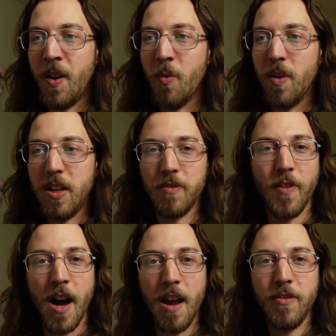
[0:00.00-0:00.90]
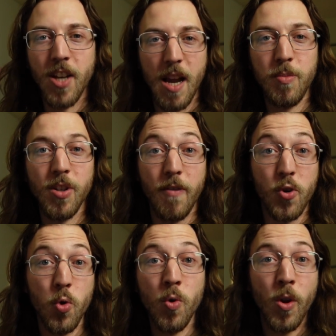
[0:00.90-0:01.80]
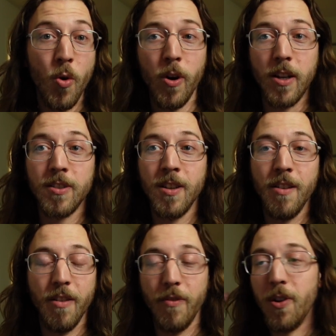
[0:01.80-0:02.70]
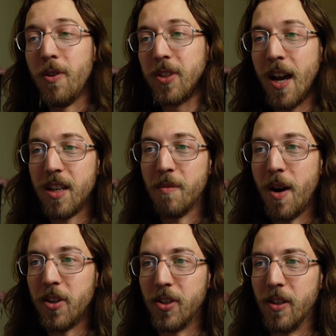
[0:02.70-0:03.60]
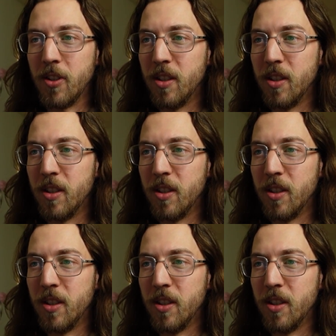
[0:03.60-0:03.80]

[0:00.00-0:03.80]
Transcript: were these five types of cool orcs from Volo's Guide to Monsters.